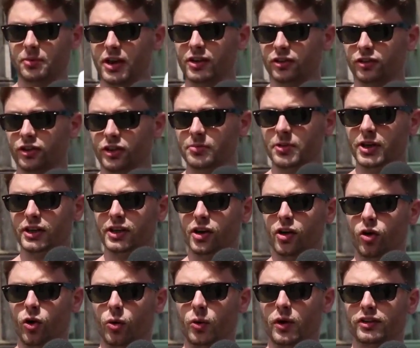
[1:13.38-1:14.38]
the mainstream media
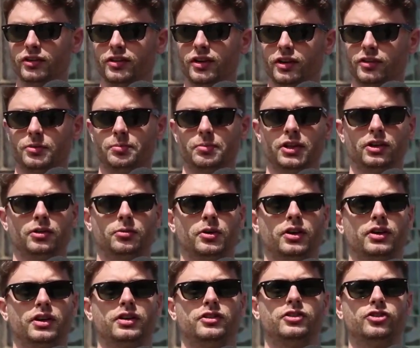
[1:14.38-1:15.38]
always says that
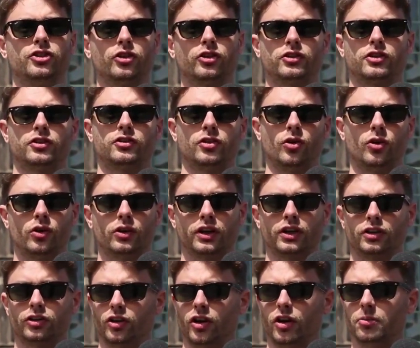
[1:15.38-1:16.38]
Bilderberg is just a
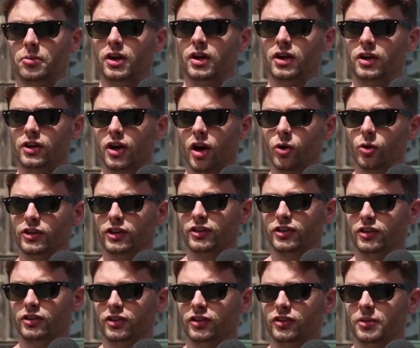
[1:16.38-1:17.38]
talking shop. No
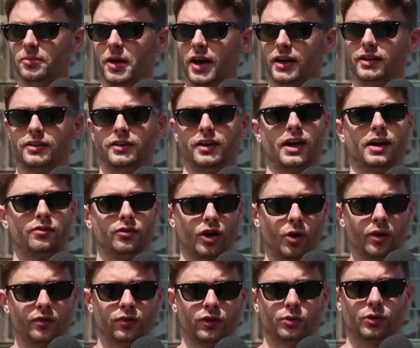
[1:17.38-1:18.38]
decisions are made, they have
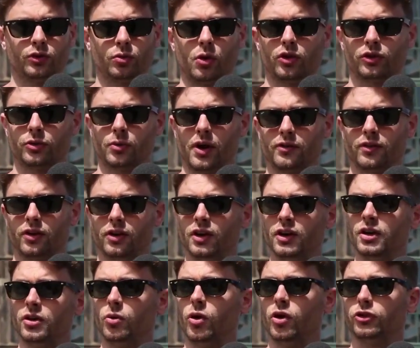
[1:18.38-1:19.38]
no influence whatsoever.
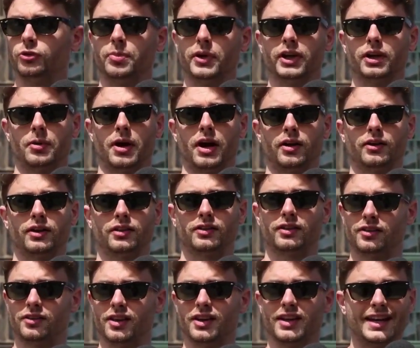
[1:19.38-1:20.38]
What's big about this
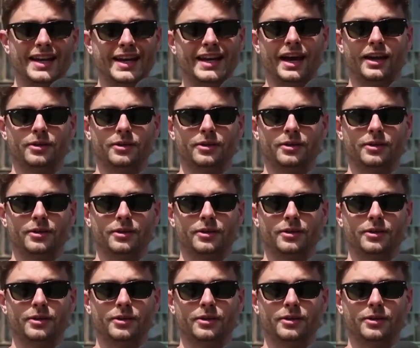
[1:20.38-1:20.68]
is that he